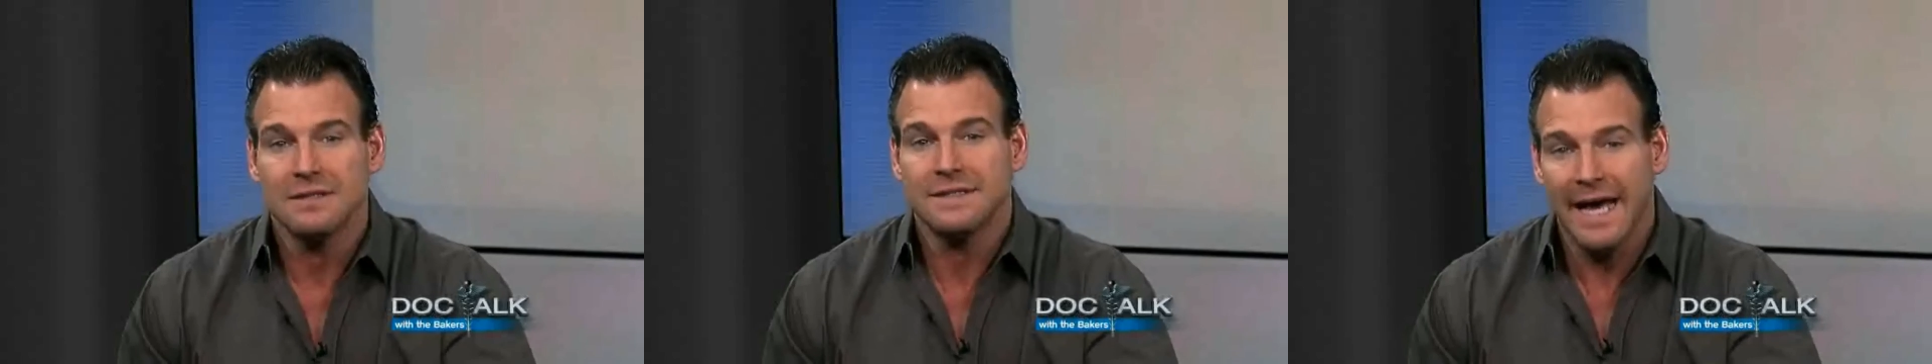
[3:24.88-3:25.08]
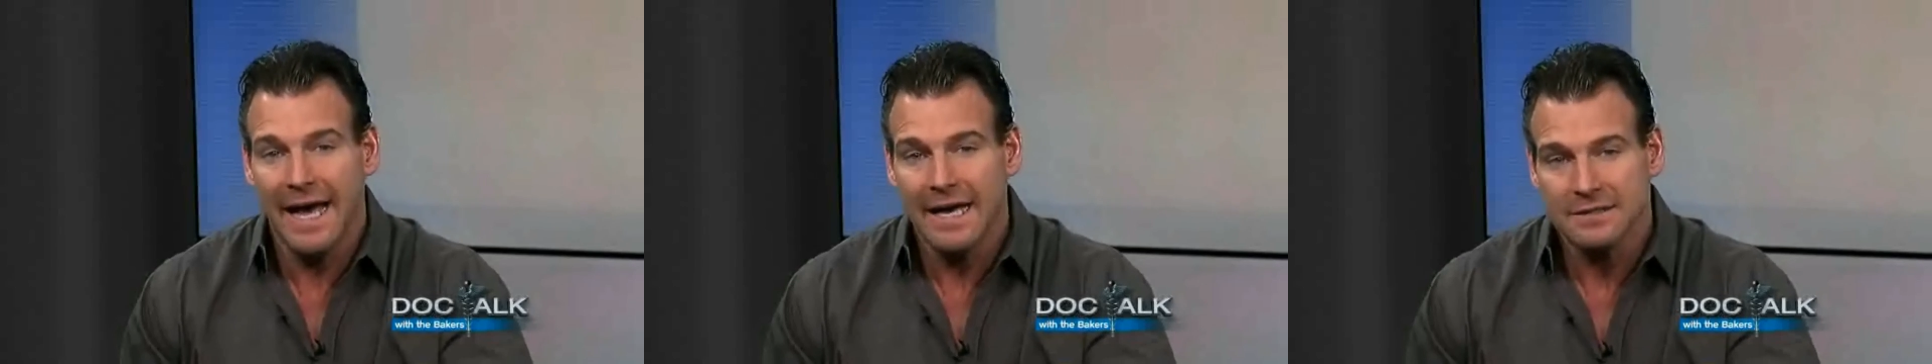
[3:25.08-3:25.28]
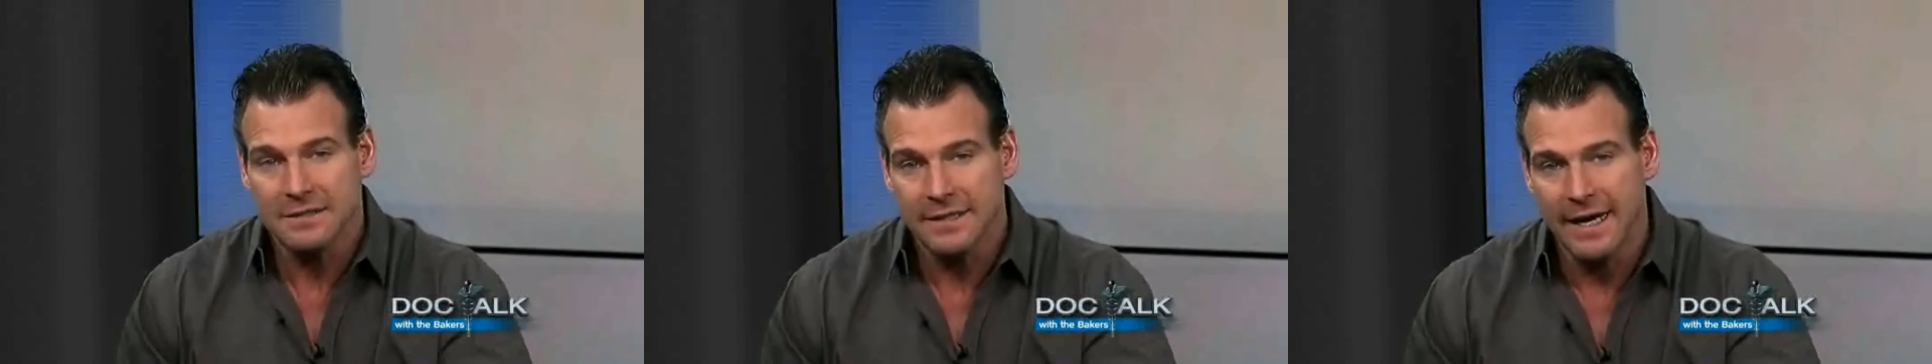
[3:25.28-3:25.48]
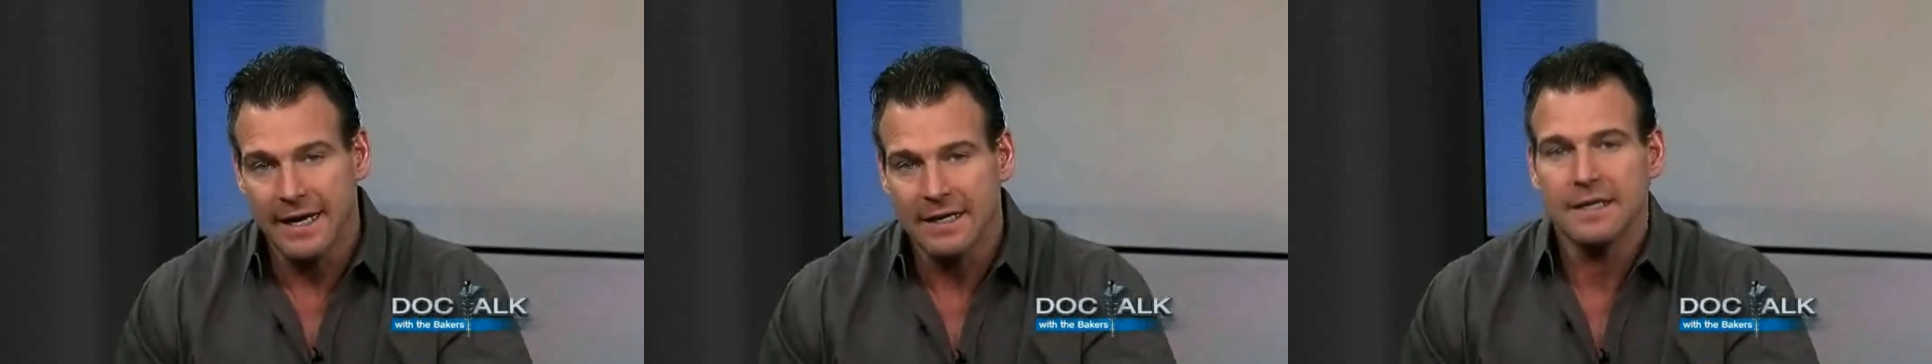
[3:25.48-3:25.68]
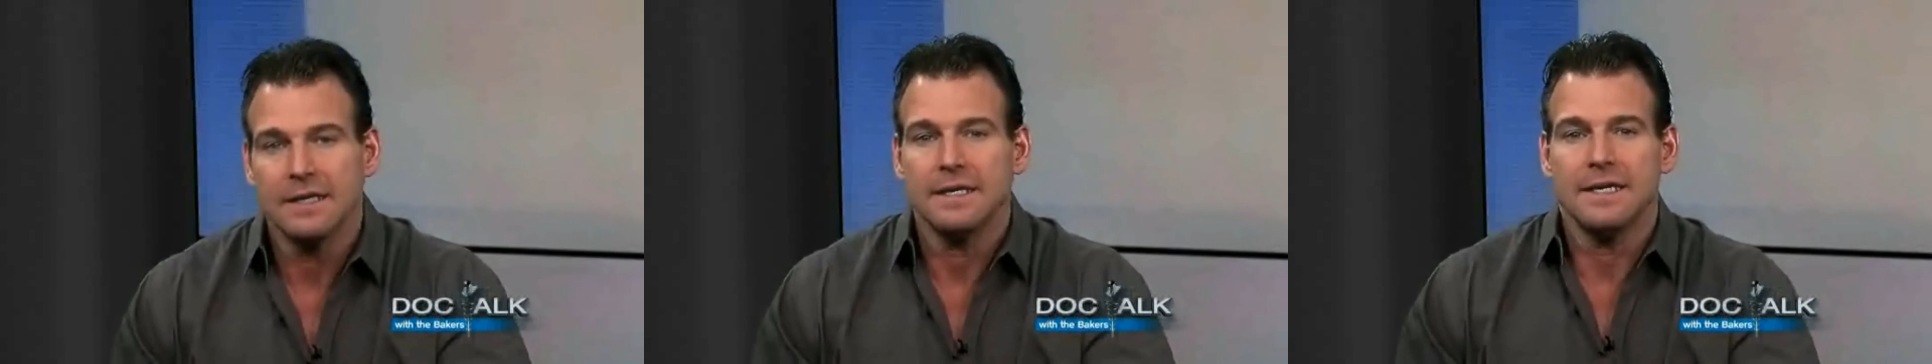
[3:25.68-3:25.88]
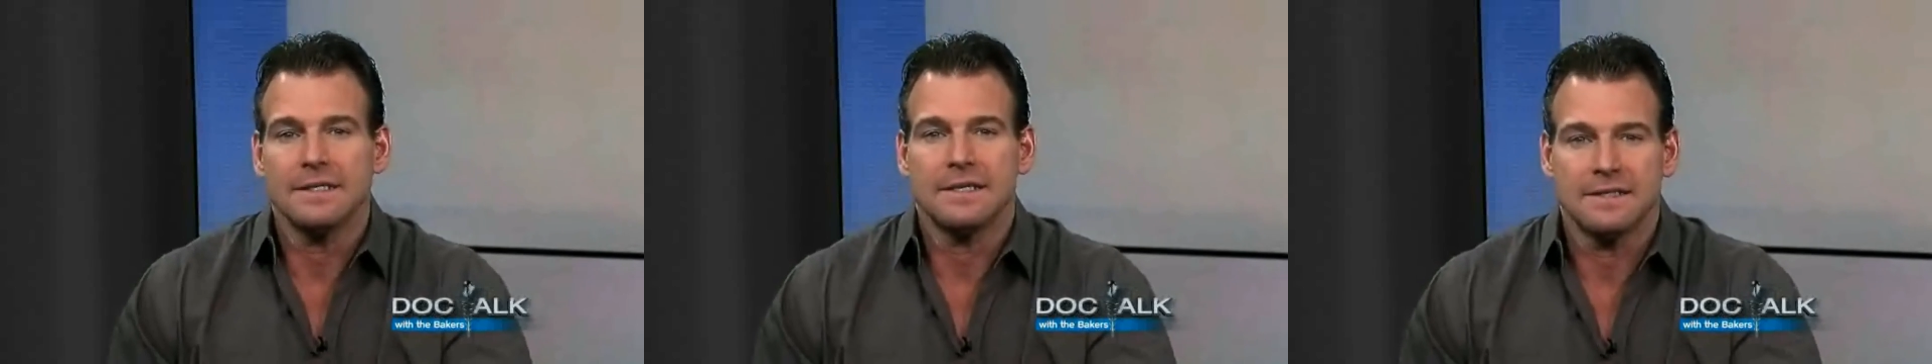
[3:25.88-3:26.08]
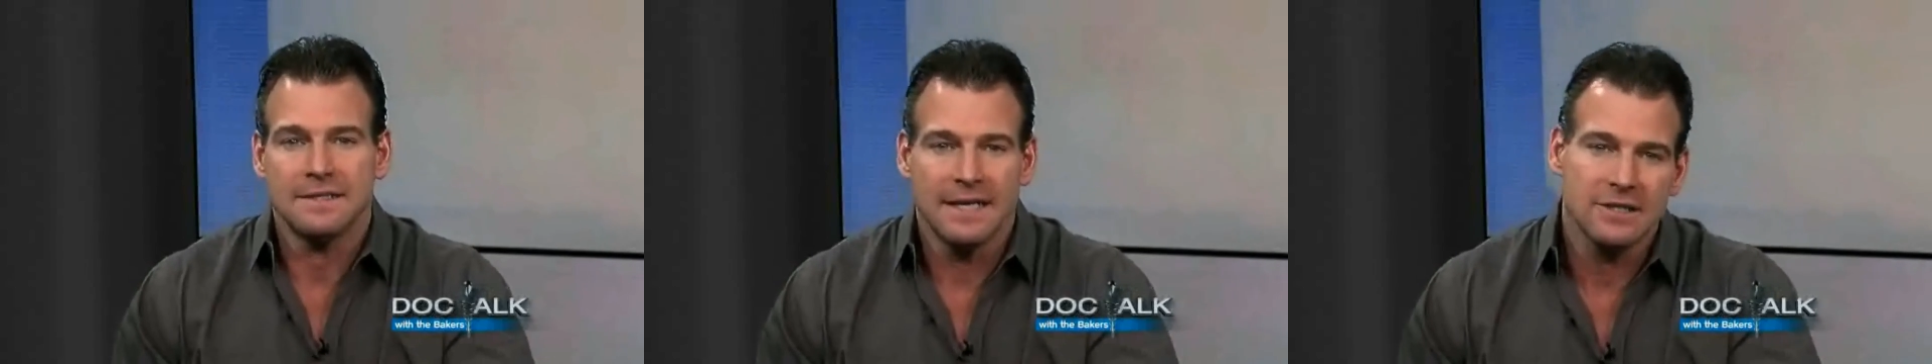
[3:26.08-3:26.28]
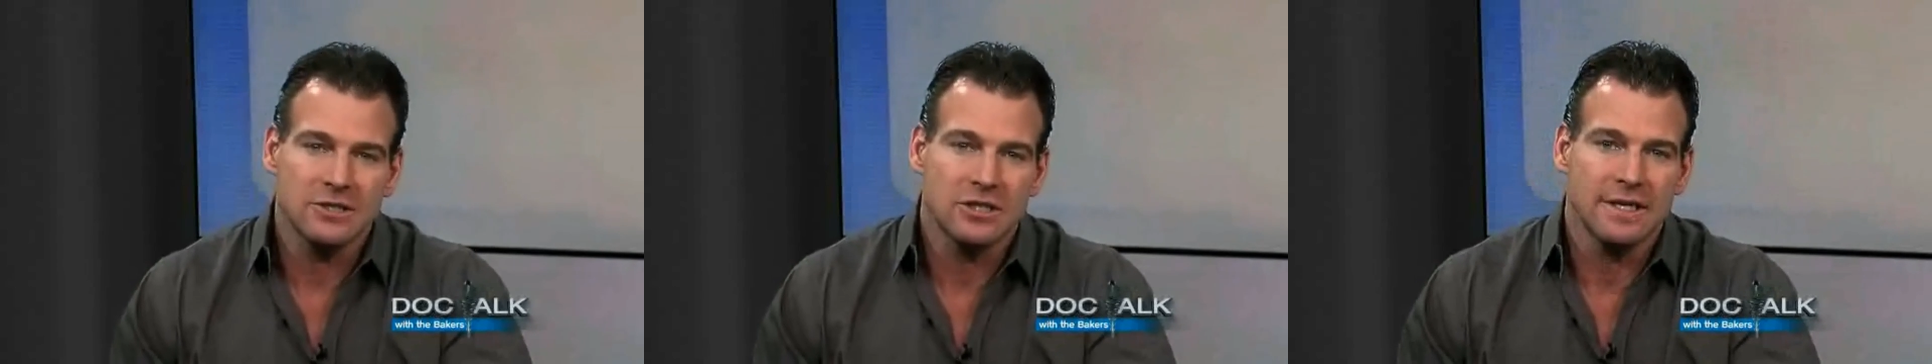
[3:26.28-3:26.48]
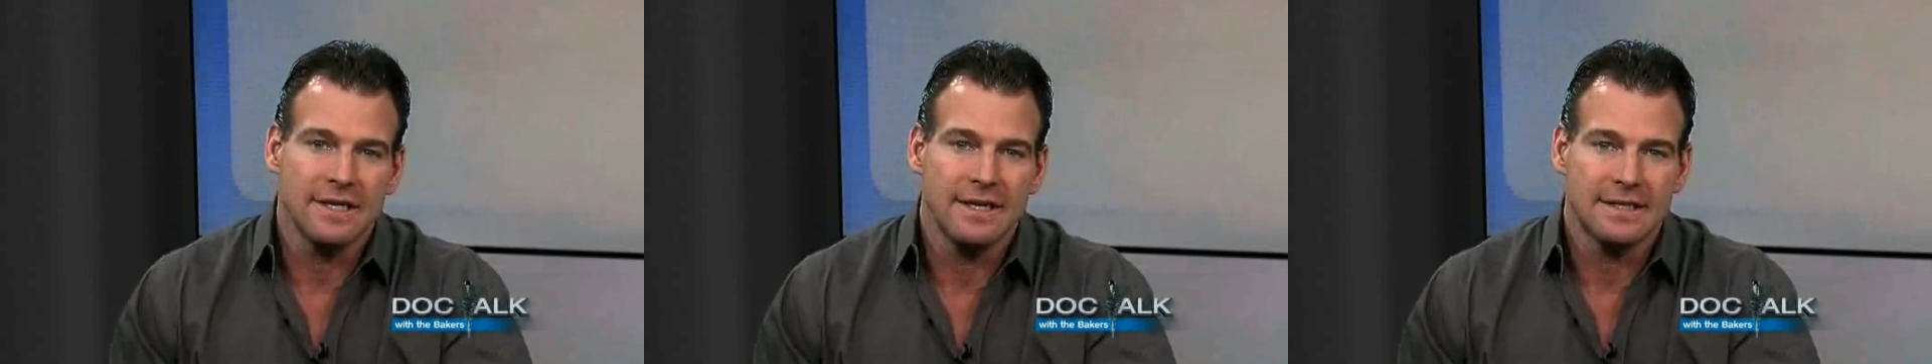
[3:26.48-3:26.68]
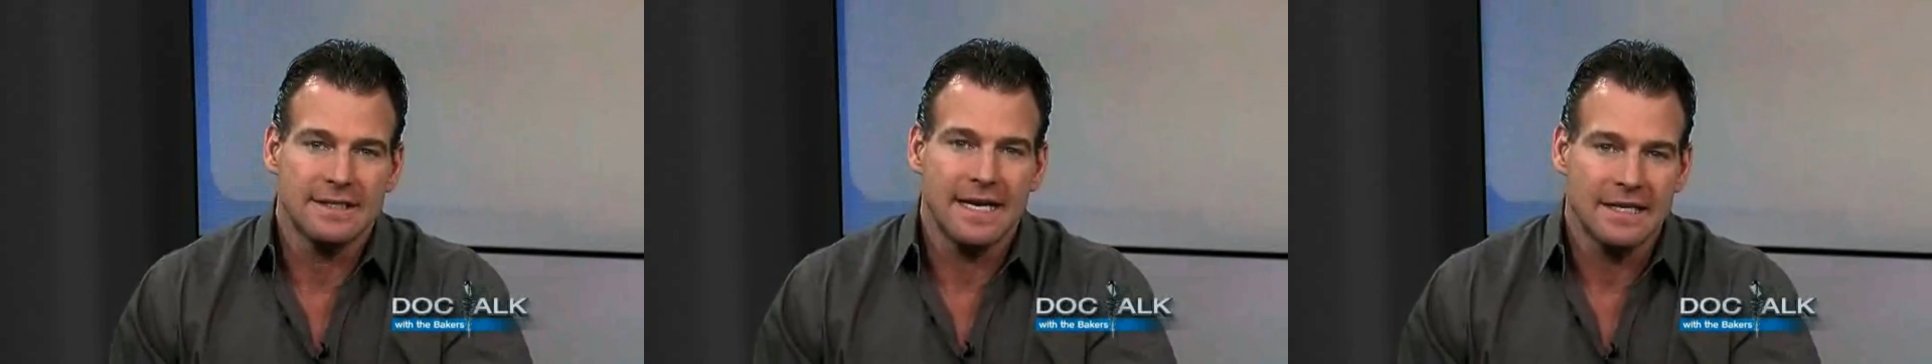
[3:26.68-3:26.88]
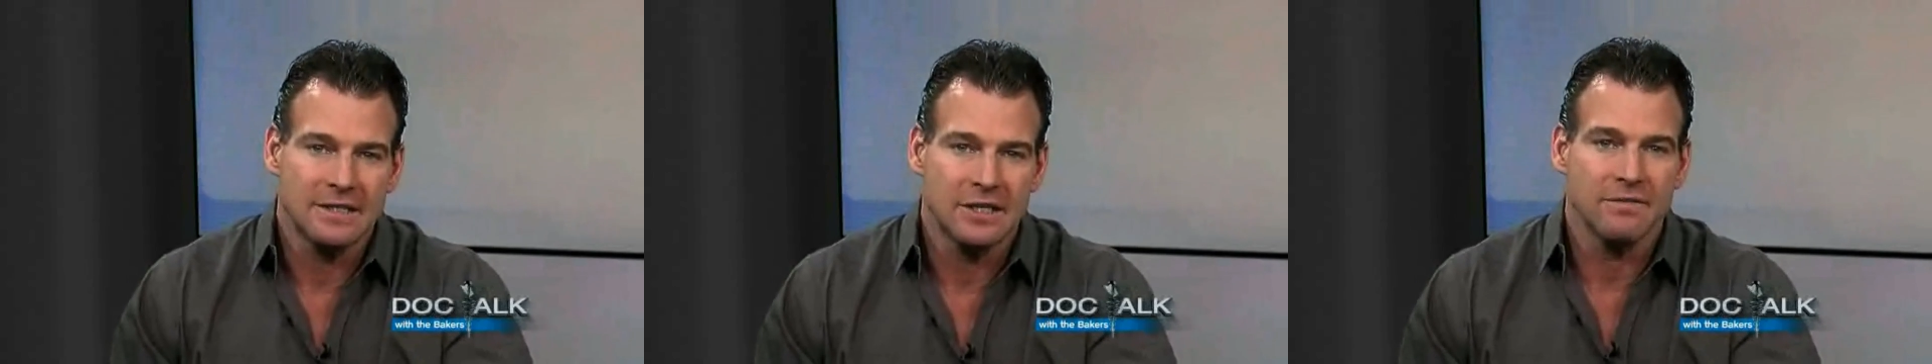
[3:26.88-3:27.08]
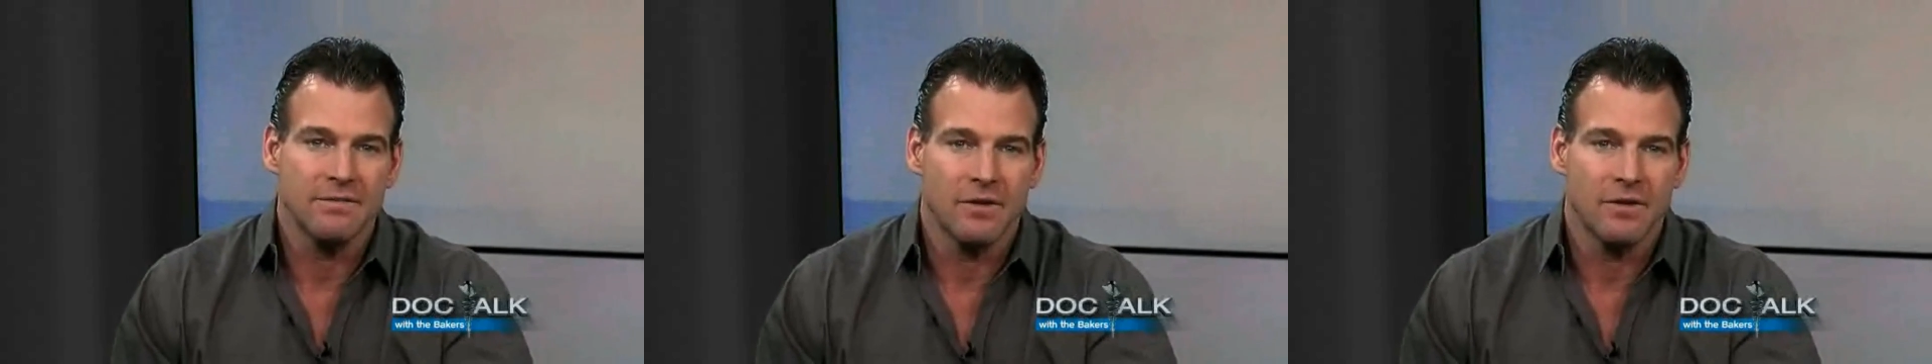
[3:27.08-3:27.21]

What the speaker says: Text neck is essentially the texting